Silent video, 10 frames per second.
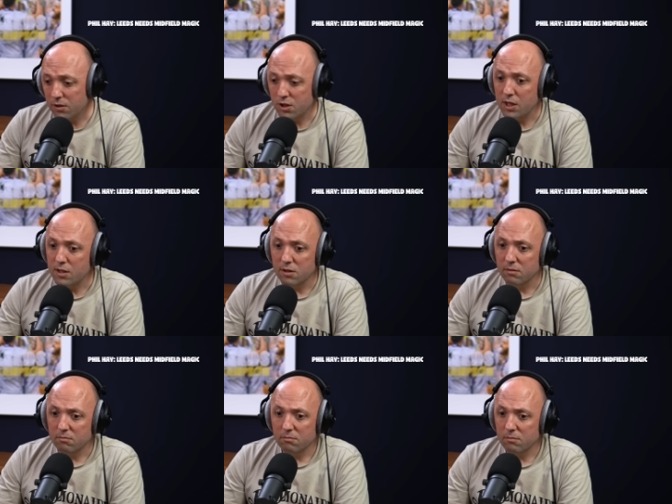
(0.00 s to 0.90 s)

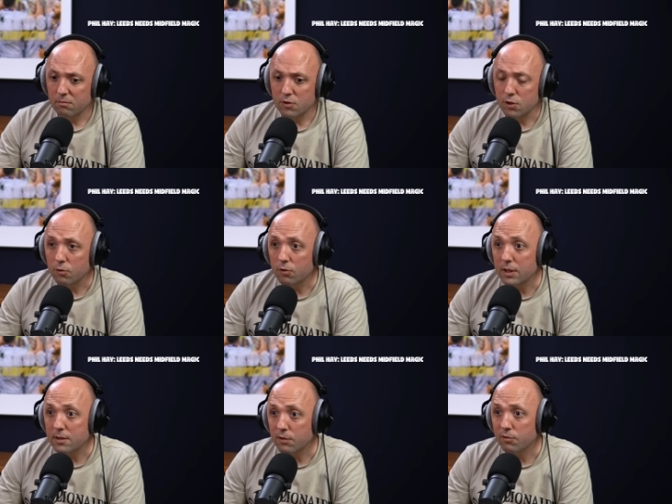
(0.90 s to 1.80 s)
chasing
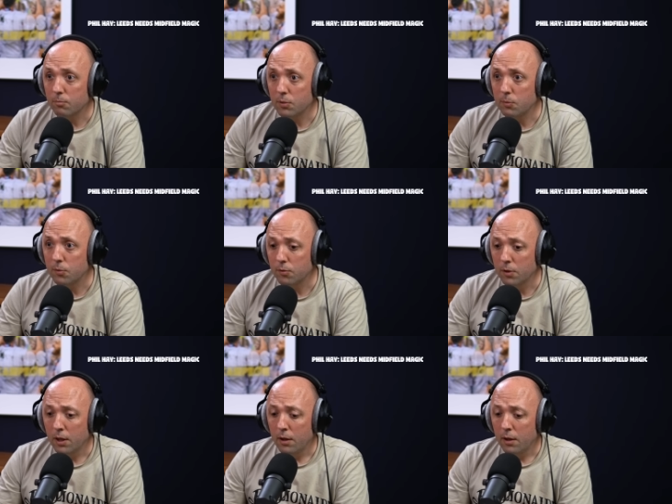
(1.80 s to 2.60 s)
2-3 different people